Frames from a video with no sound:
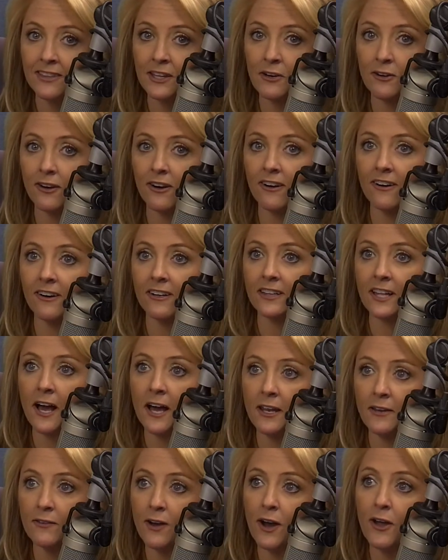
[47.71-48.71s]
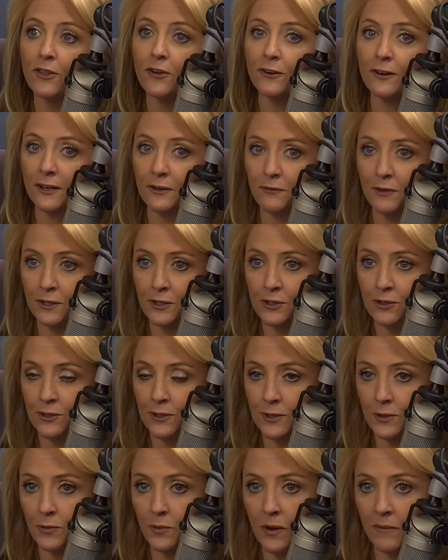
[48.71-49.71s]
there are a lot of other
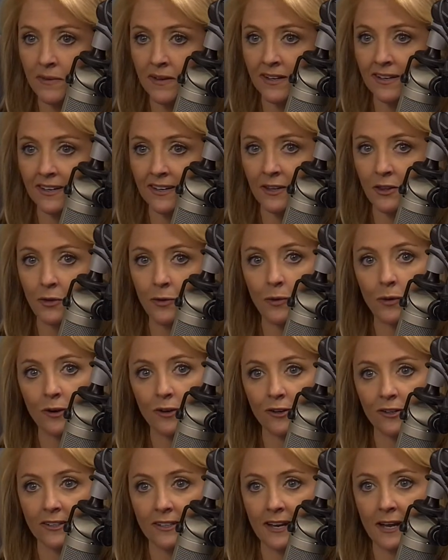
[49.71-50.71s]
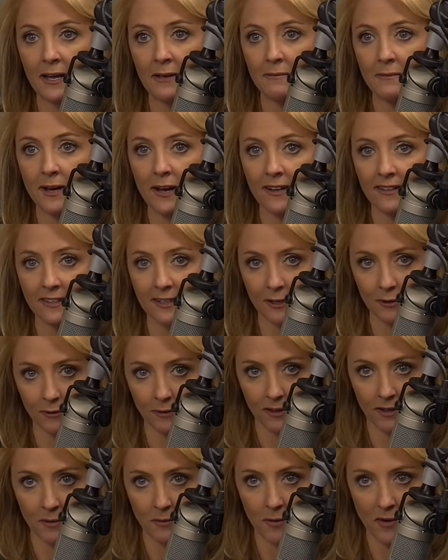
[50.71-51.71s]
adventurous women in the world, and I'm not the
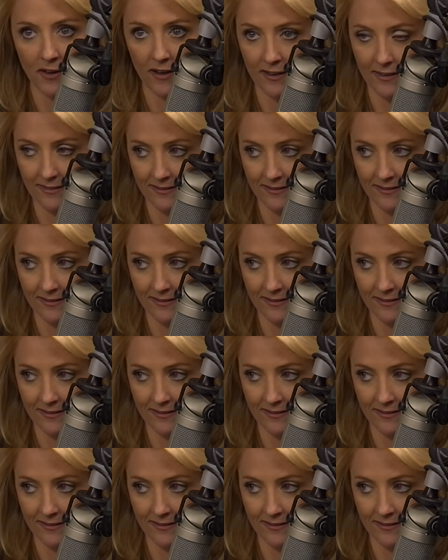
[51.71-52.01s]
only one.